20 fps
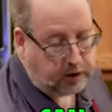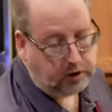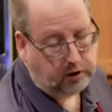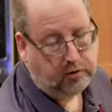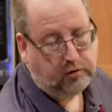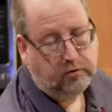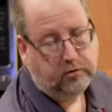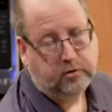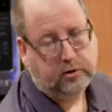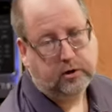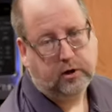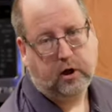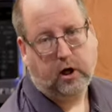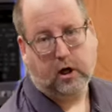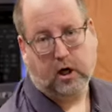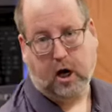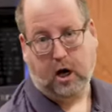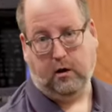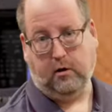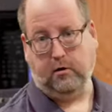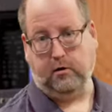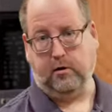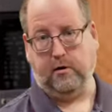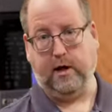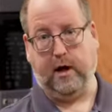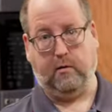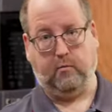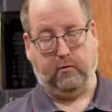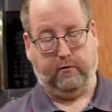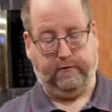use a colander
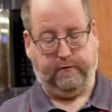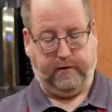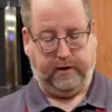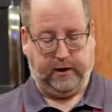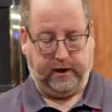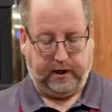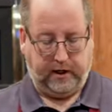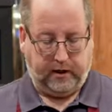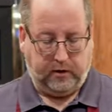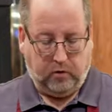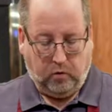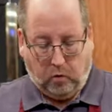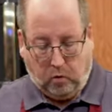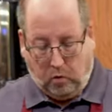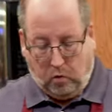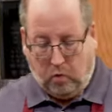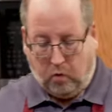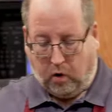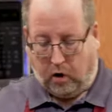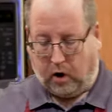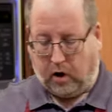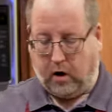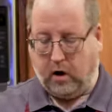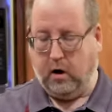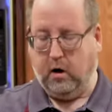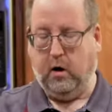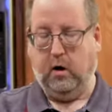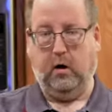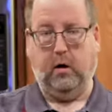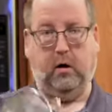that will fit in
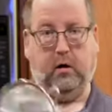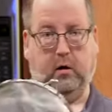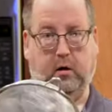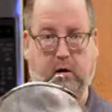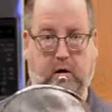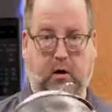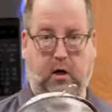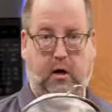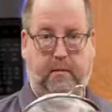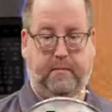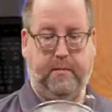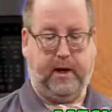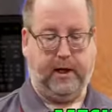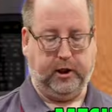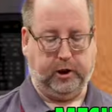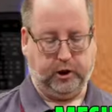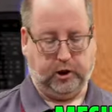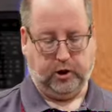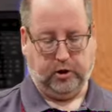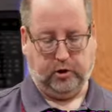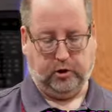or a mesh